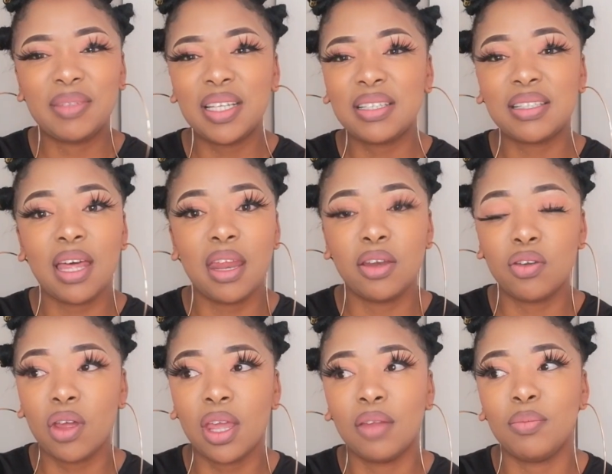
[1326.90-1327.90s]
it's starting to
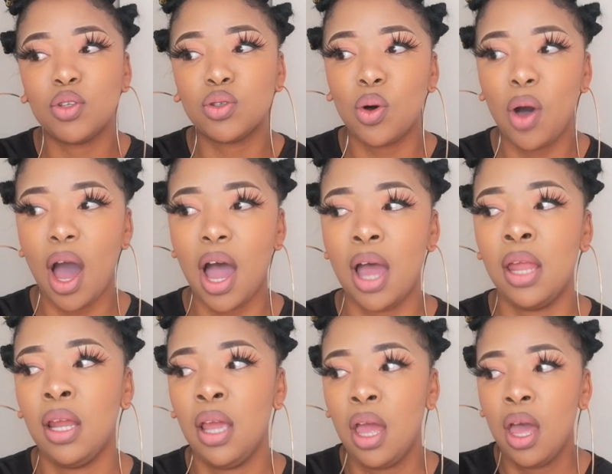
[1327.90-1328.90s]
hit me so hard
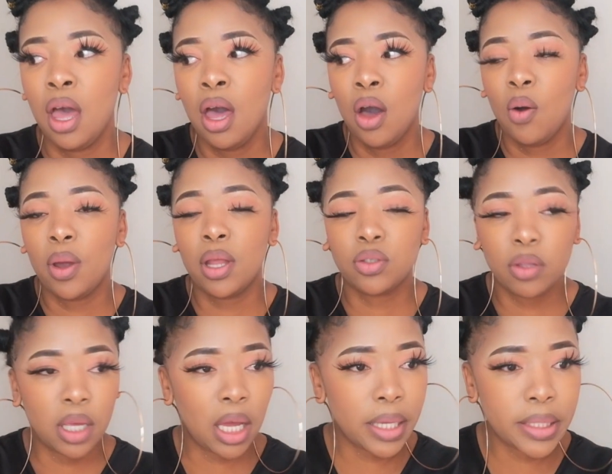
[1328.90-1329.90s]
when I saw
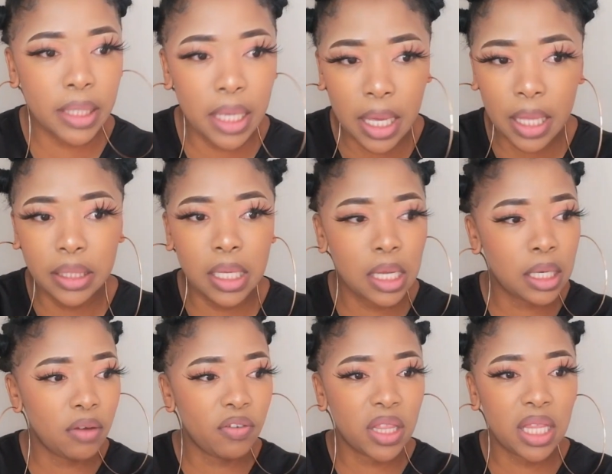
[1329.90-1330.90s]
the casket and
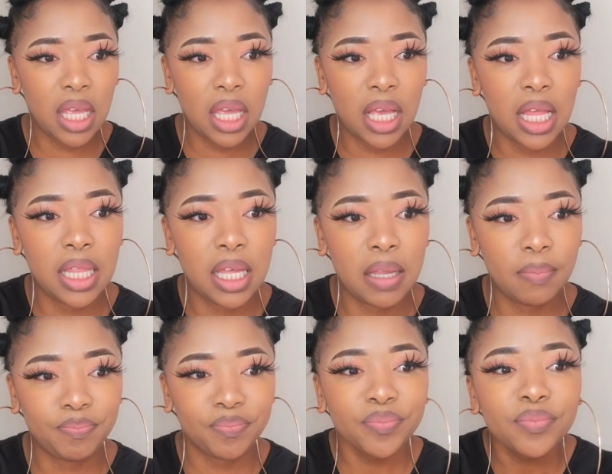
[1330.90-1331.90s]
everything. And then
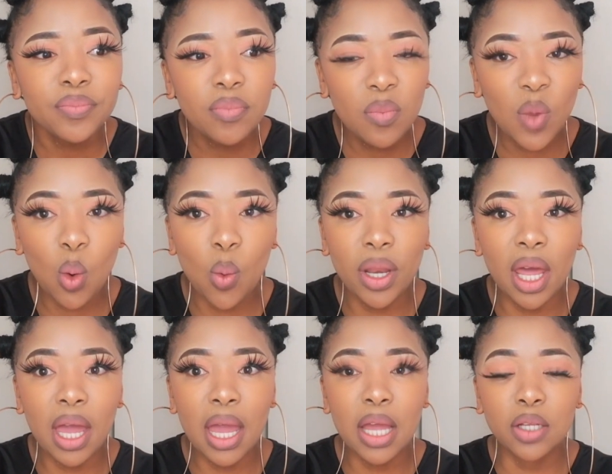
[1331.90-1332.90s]
when
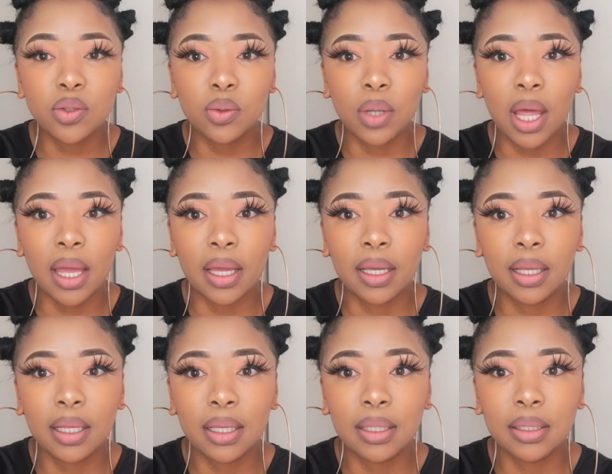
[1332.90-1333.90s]
I had to like
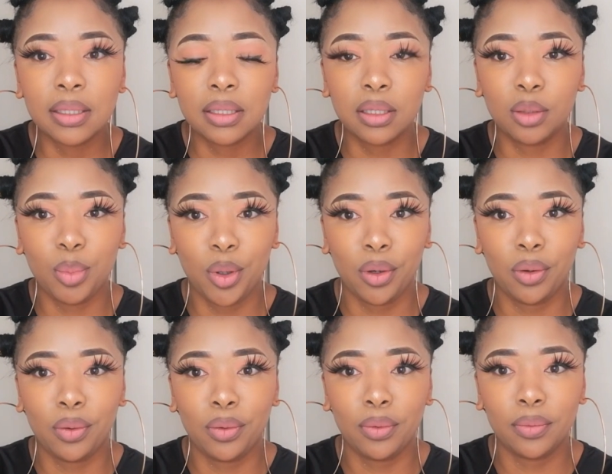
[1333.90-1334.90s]
see
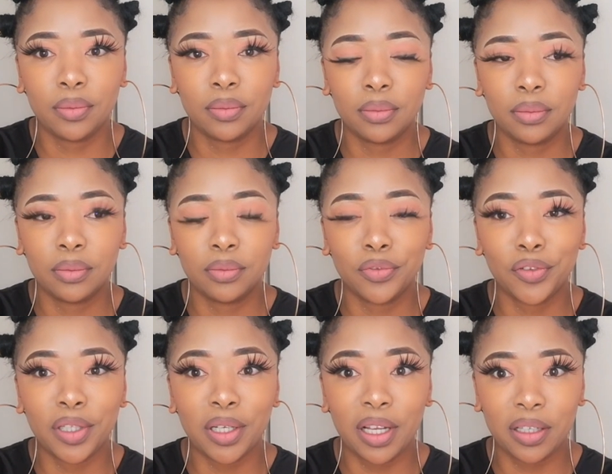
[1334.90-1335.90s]
Paul for
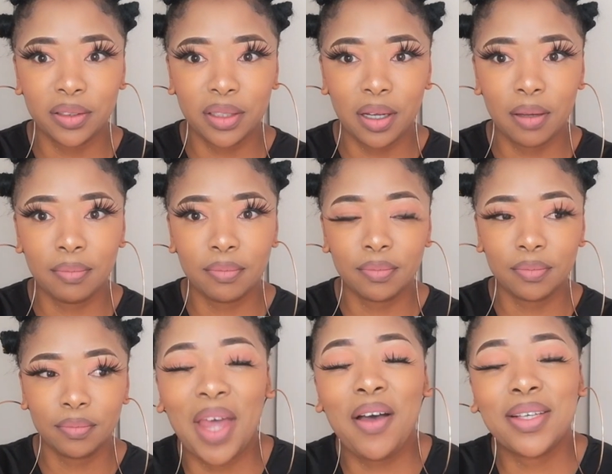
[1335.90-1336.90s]
the last time,
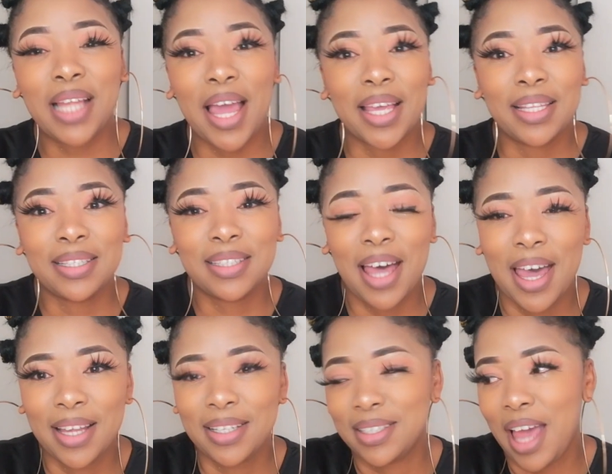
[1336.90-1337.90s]
I was like
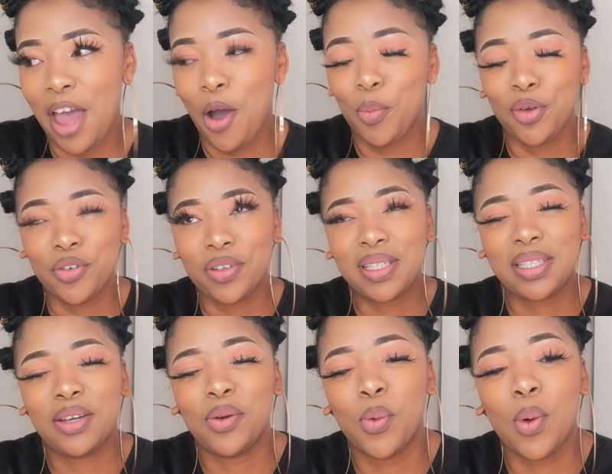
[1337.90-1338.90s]
inside, I hope you're
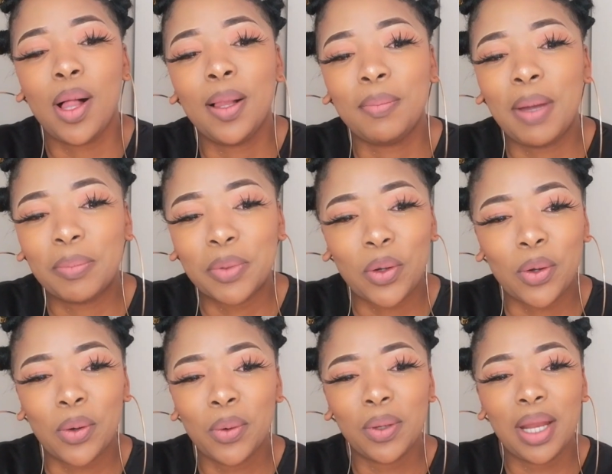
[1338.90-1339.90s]
resting well, mom.
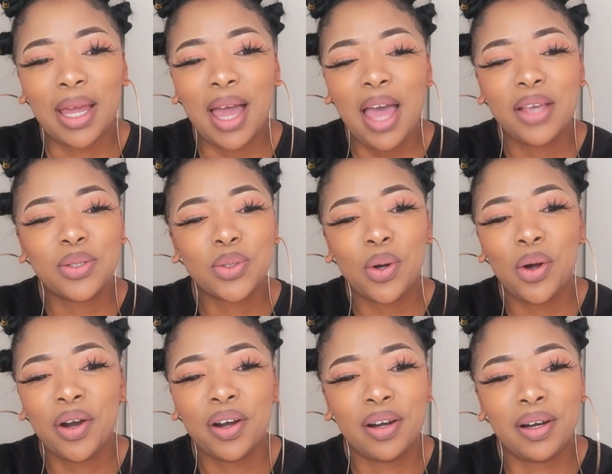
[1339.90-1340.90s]
Like, I saw
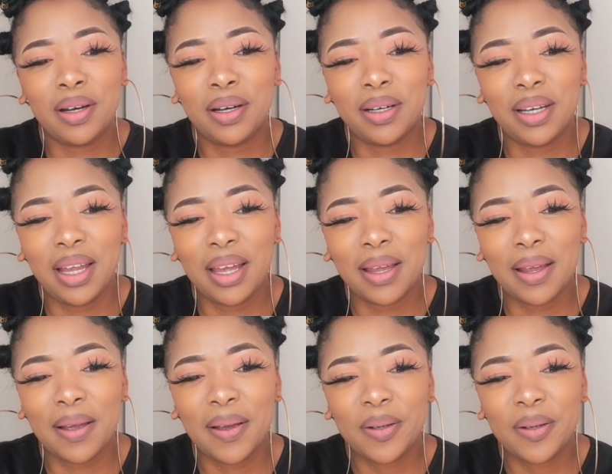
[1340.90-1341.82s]
her, like